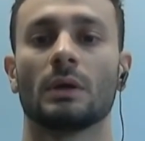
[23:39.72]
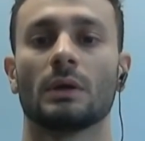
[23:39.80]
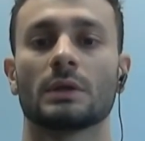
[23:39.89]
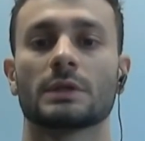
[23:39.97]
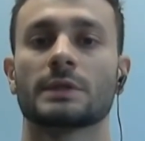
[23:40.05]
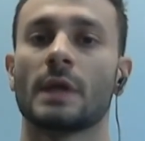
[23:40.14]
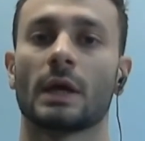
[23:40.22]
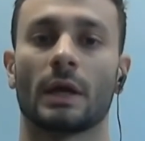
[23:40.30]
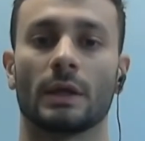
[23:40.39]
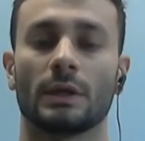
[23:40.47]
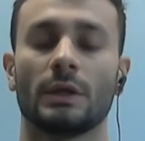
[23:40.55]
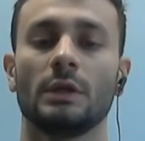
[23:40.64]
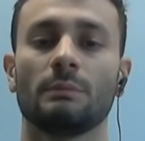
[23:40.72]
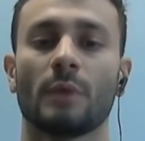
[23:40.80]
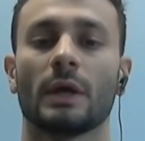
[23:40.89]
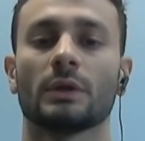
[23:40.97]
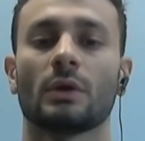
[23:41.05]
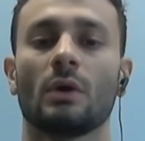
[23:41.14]
stack and heap,
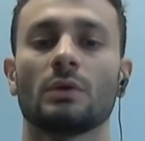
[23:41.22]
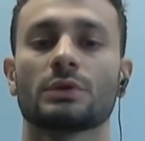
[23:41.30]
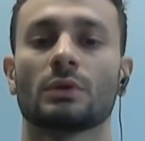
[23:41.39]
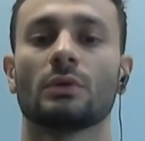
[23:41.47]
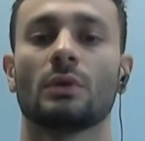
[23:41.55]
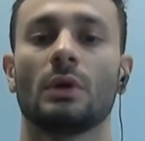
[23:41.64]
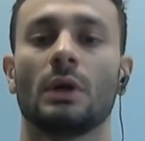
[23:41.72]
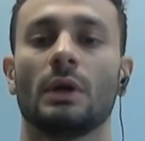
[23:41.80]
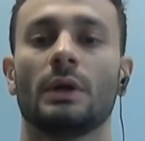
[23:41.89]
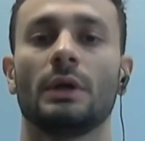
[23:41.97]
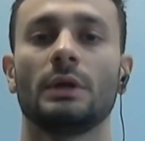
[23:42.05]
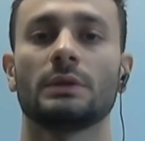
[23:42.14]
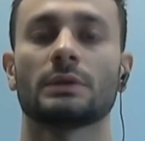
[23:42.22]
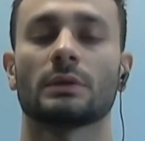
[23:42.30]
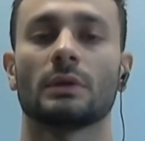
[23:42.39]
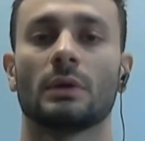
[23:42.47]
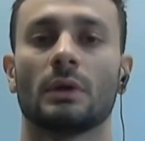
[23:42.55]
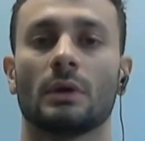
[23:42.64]
and also it
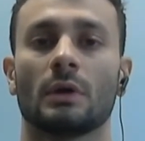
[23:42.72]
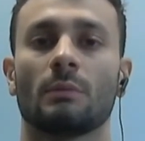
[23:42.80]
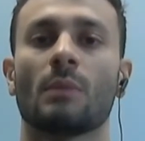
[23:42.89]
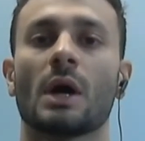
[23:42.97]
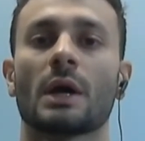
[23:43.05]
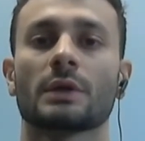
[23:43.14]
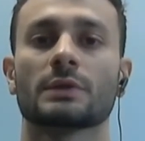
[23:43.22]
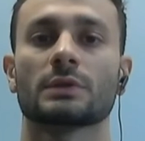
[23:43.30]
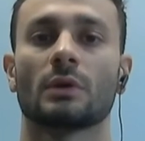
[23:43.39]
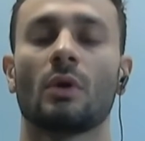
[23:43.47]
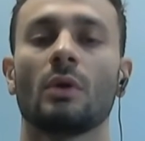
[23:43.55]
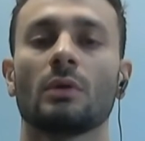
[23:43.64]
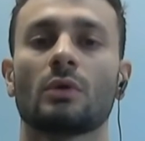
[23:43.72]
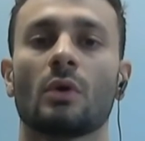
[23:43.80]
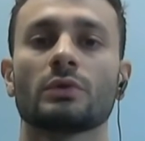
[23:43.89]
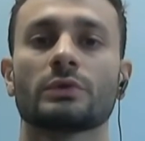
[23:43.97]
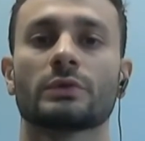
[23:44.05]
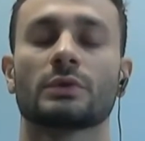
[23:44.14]
marks all
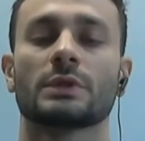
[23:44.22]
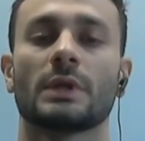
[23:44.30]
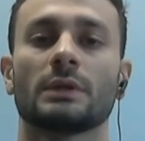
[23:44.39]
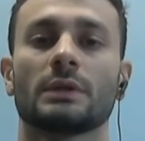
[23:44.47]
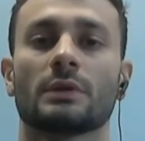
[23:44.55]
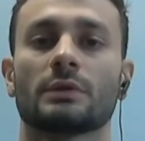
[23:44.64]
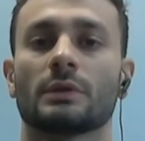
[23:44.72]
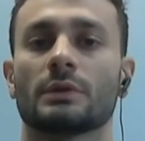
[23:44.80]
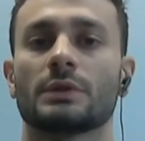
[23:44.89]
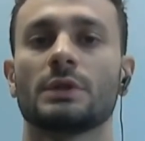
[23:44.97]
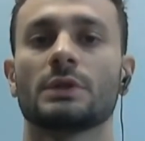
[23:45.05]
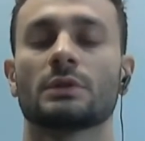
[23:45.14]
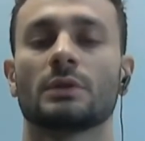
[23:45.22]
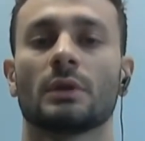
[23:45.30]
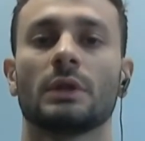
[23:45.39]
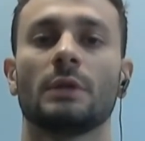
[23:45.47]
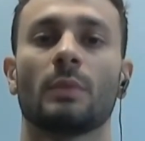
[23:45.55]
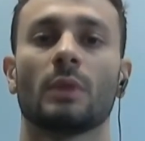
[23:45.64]
calls to standard
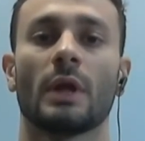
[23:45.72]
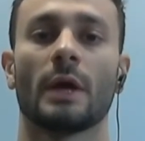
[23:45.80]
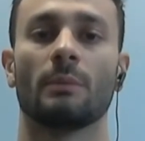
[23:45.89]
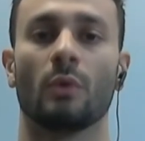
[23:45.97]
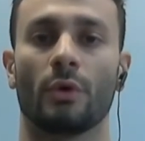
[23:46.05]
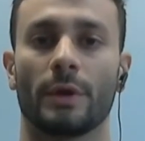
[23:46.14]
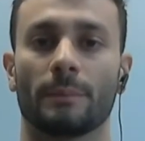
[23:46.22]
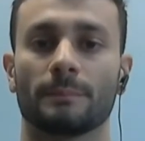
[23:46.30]
sys.lib library